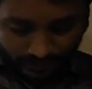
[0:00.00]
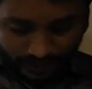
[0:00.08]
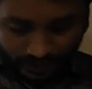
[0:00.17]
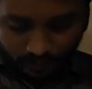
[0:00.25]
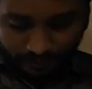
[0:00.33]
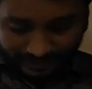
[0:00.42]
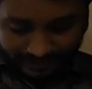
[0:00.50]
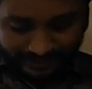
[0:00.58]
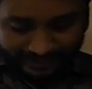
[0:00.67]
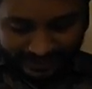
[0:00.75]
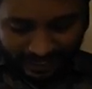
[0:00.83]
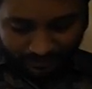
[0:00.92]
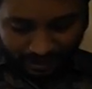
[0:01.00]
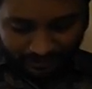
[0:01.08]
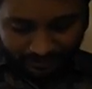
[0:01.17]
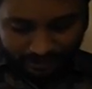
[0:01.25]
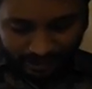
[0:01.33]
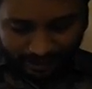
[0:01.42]
And within this time I
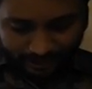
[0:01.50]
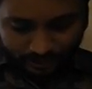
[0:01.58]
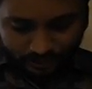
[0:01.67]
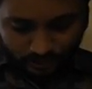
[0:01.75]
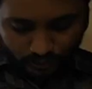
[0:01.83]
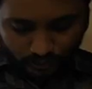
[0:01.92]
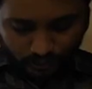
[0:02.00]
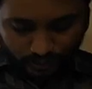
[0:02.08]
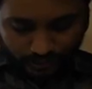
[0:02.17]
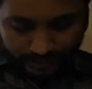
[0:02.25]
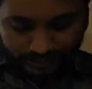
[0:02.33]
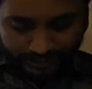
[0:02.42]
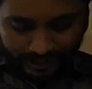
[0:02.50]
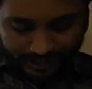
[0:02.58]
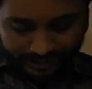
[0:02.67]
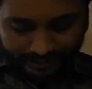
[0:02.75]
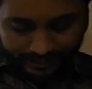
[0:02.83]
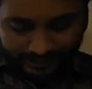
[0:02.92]
am trying to
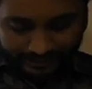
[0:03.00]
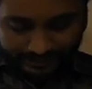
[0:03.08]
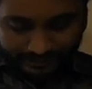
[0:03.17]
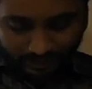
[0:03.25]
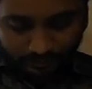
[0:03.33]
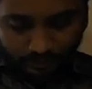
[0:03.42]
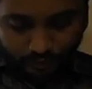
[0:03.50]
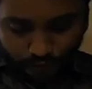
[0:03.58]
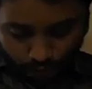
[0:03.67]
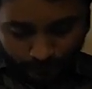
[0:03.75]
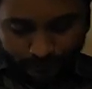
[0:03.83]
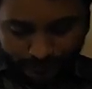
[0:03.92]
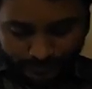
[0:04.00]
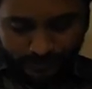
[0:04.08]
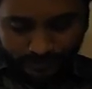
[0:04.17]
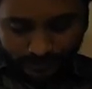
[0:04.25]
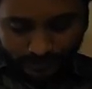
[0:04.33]
share it in some groups